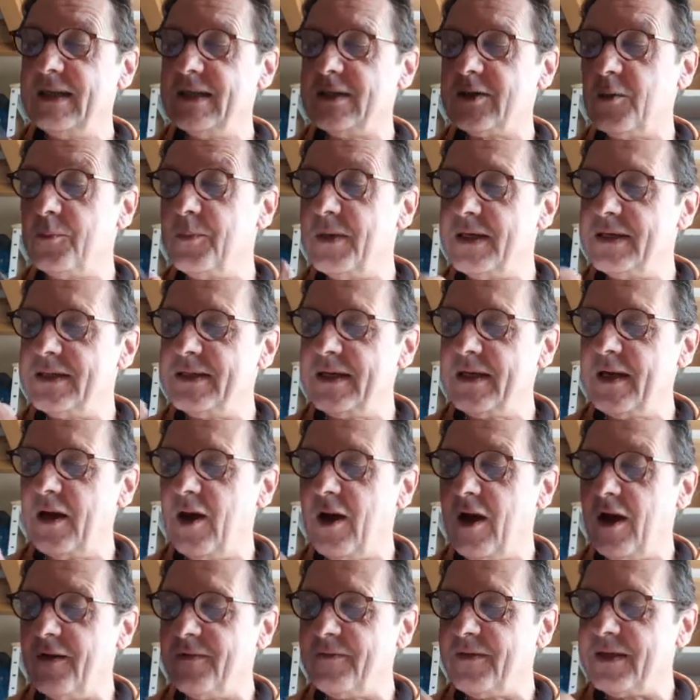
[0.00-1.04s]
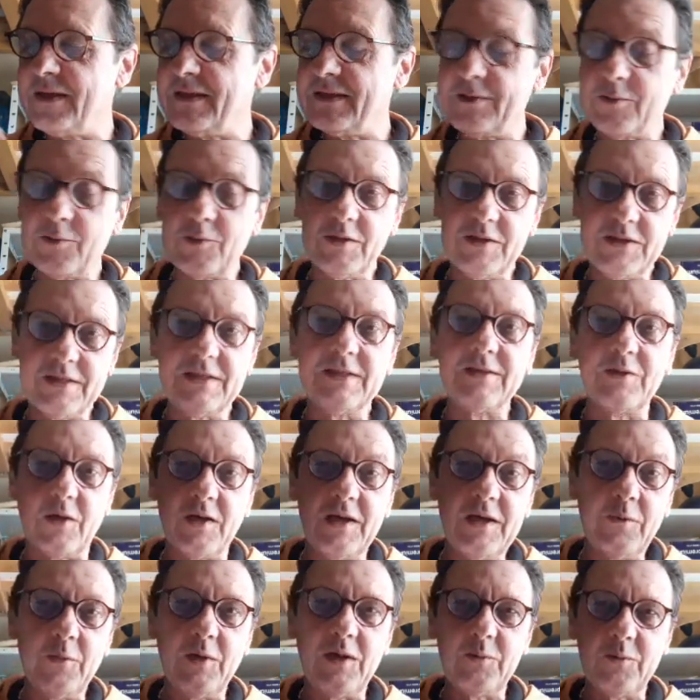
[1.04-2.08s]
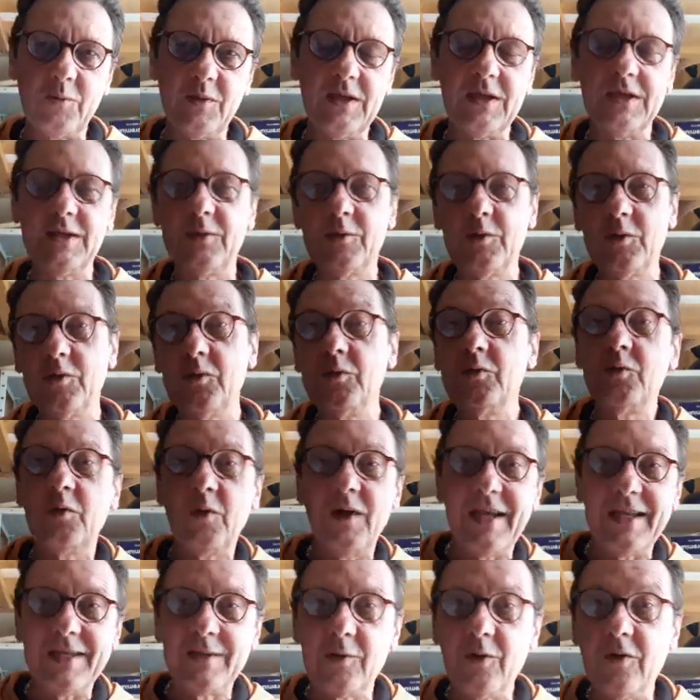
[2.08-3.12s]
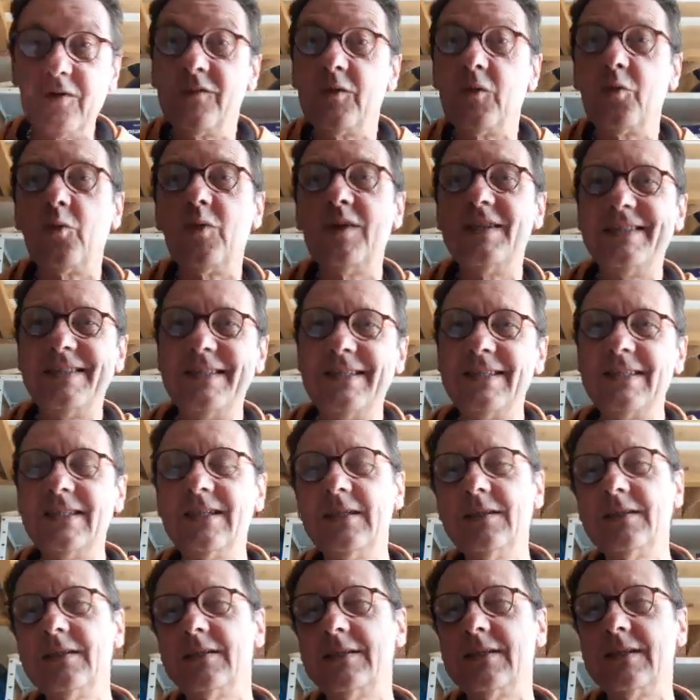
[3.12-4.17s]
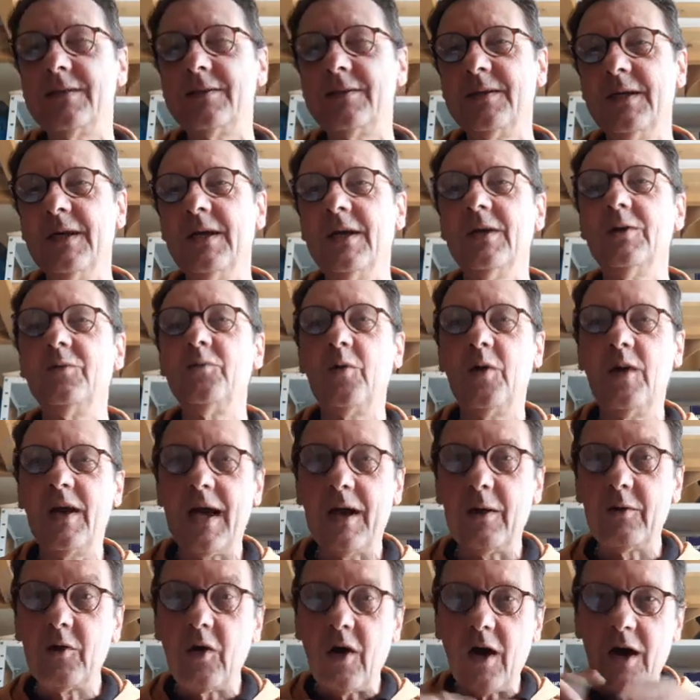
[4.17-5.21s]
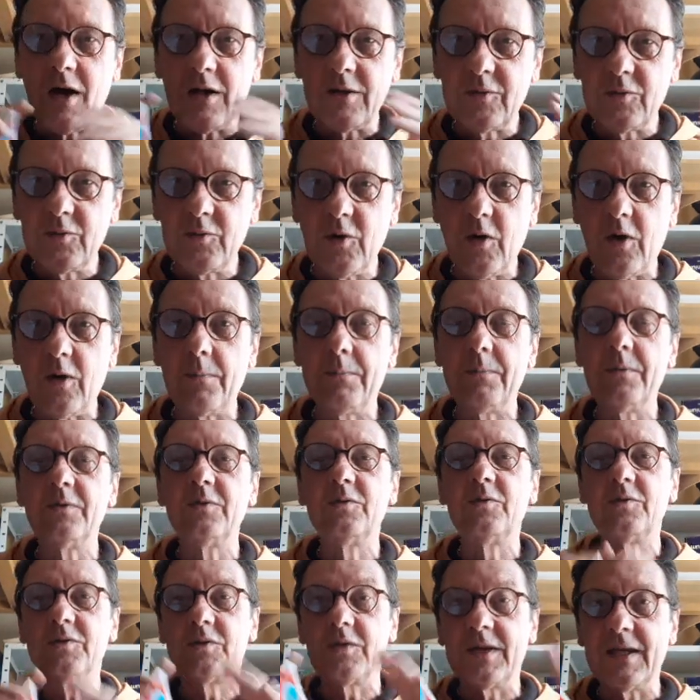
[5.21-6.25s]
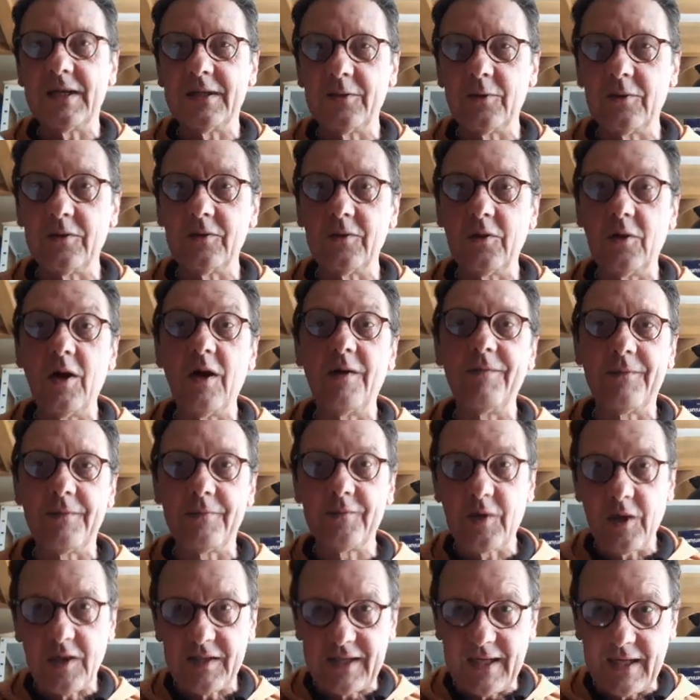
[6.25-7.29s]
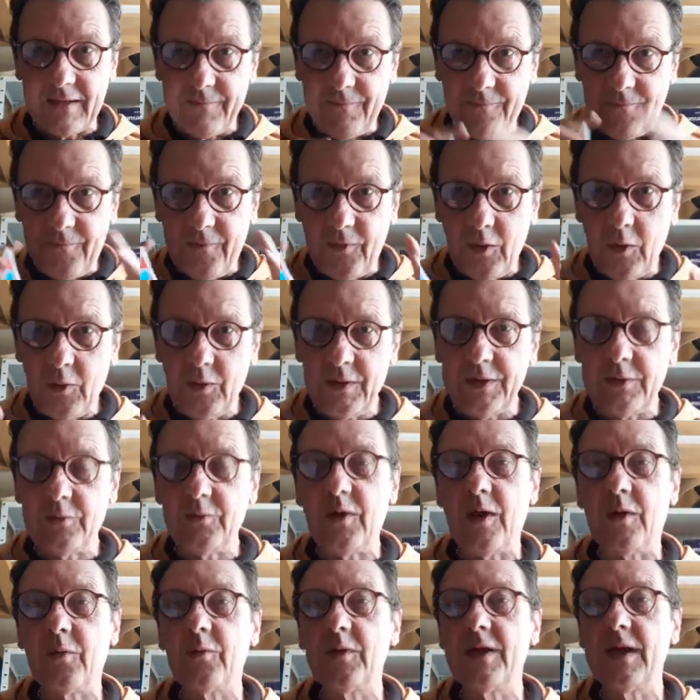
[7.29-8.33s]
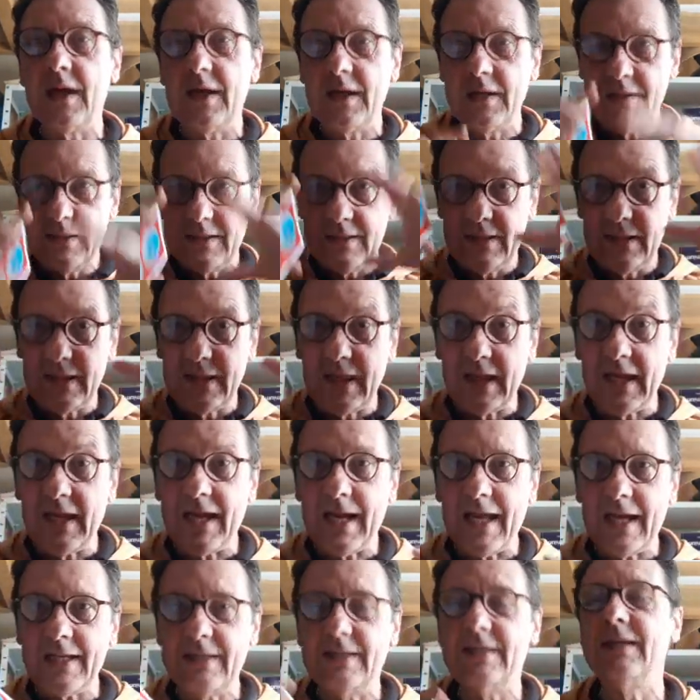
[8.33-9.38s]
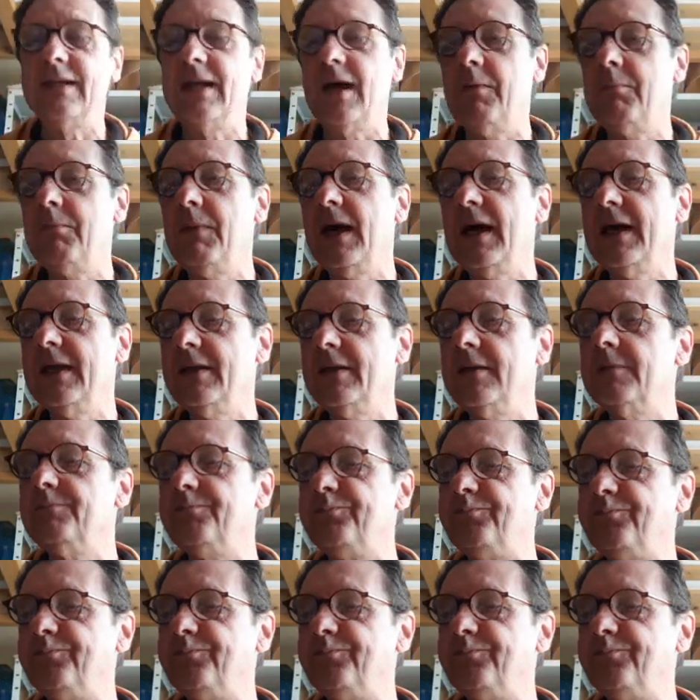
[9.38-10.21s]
amazing love. And so this is only what we need to do, to let go of the resistance, to allow the heart to open, to, so that the love of God can flow into our reality and enlighten our mind.